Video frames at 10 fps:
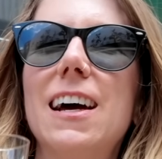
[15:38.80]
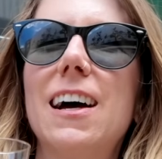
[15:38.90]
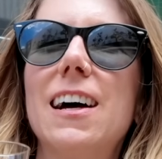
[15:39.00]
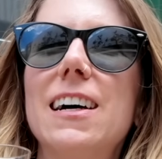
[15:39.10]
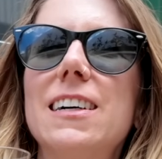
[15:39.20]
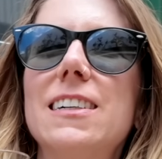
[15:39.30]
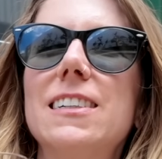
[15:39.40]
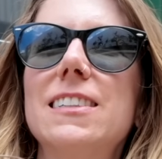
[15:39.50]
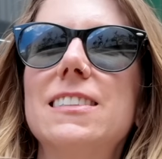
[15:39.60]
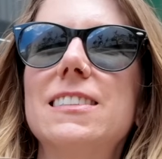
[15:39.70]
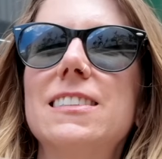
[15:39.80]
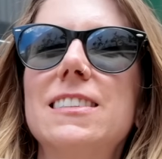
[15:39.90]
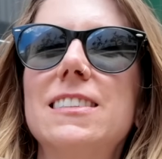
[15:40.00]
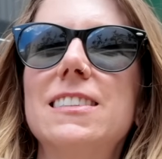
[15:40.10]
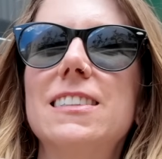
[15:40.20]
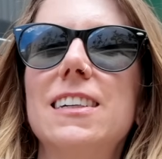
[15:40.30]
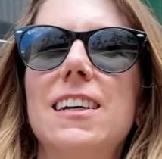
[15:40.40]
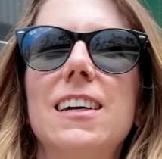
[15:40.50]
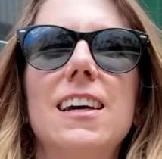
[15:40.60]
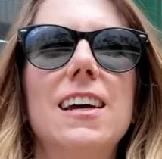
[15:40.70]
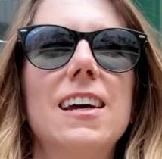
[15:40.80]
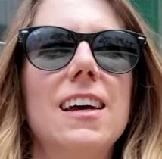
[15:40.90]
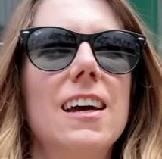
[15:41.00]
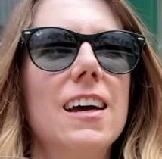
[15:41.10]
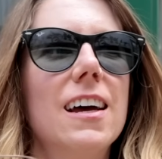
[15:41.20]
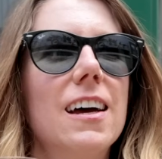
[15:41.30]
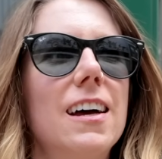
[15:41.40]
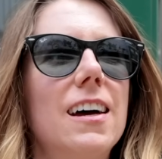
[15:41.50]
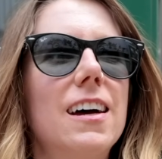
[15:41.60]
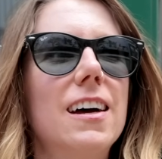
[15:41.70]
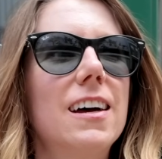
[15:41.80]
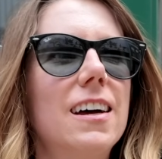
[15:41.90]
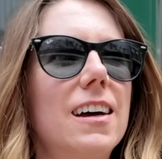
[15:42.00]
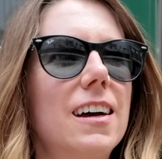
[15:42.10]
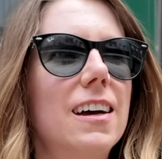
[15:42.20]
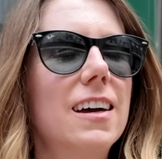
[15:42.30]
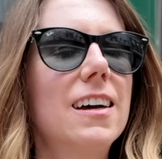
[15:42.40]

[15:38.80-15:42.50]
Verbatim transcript: want to get some actual facts about jenever. We're just here to drink. We do not have our...